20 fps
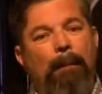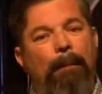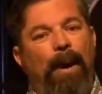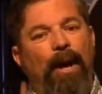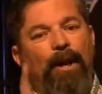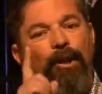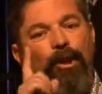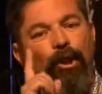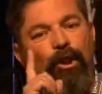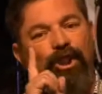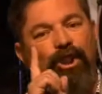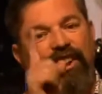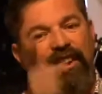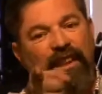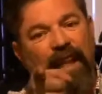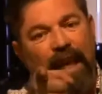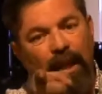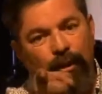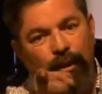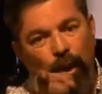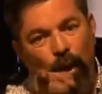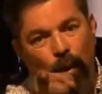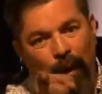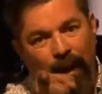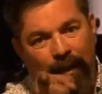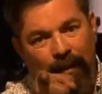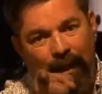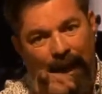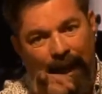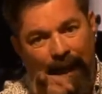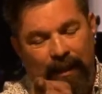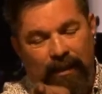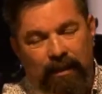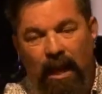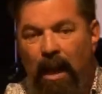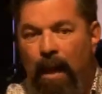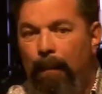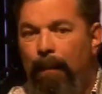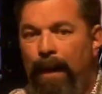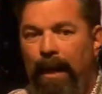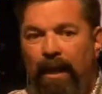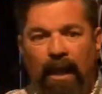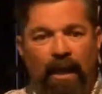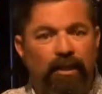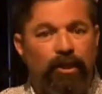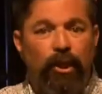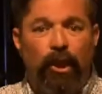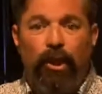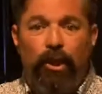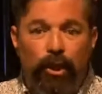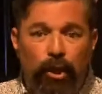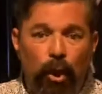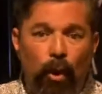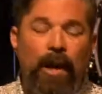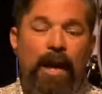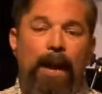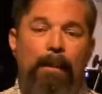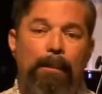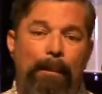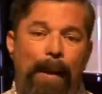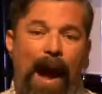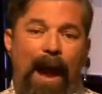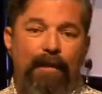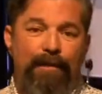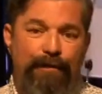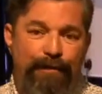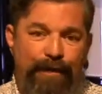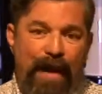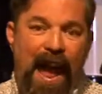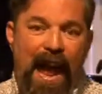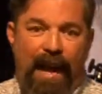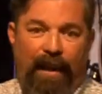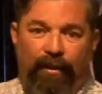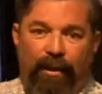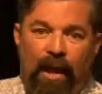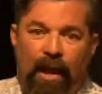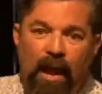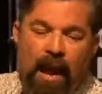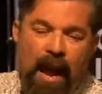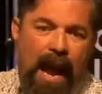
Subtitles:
but you're still doing things because you're doing it by faith.